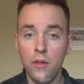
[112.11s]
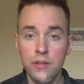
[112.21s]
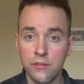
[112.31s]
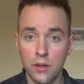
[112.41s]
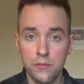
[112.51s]

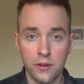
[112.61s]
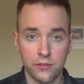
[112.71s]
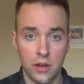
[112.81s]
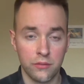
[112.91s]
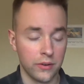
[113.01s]
these
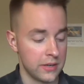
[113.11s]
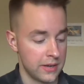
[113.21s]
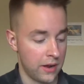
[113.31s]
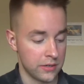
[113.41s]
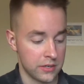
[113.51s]
subjects that I've written
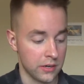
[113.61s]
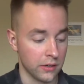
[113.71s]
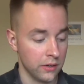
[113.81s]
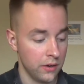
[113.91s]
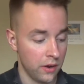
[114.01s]
down in
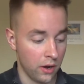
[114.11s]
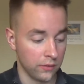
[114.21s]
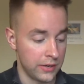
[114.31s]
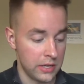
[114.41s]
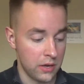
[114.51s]
here are
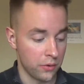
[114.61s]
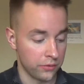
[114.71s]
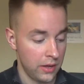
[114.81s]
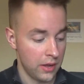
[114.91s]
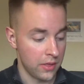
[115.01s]

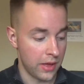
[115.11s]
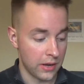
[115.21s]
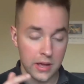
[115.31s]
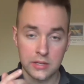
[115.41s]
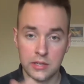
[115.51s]
videos
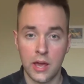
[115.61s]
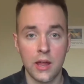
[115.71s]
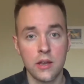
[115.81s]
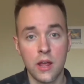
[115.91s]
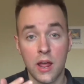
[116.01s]
that I
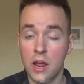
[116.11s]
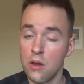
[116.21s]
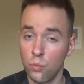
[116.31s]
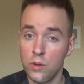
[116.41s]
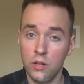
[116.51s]
can
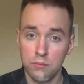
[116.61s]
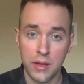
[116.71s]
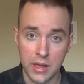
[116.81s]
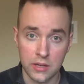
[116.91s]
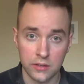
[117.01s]
and will
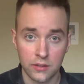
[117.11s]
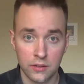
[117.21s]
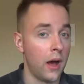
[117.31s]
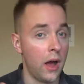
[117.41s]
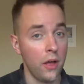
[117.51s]
make.
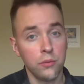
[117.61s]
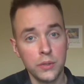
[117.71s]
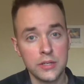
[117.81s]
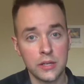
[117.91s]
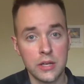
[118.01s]
I also
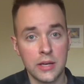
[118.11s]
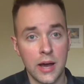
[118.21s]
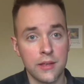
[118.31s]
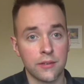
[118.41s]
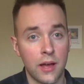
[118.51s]
want to tell you
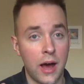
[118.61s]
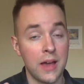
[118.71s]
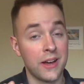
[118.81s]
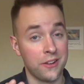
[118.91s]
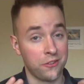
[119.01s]
guys,
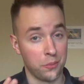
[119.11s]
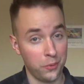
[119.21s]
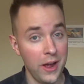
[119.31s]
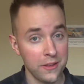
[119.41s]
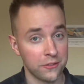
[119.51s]
I got a
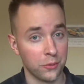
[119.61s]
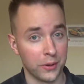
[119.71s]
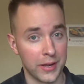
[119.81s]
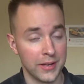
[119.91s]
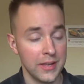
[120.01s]
surprise for
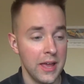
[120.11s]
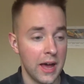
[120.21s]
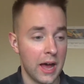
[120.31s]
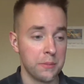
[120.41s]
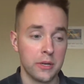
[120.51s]
you.
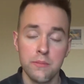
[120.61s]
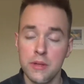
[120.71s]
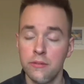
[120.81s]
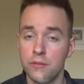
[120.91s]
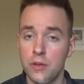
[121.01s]
I'm going to
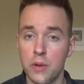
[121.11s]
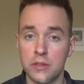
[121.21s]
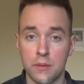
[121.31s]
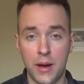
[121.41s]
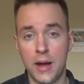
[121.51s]
be reviewing
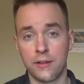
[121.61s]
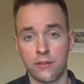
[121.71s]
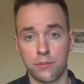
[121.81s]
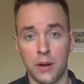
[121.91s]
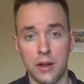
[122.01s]
the Pocket
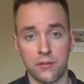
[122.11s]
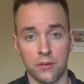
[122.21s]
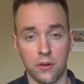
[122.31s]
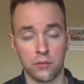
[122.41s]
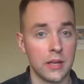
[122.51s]
Sprite soon.